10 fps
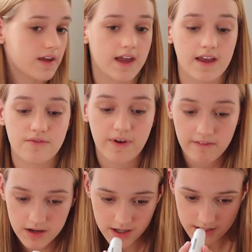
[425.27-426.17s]
A
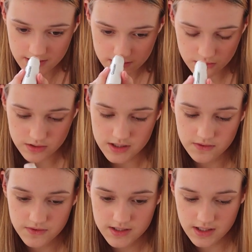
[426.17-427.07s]
very nice sort
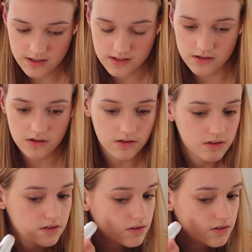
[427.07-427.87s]
of subtle.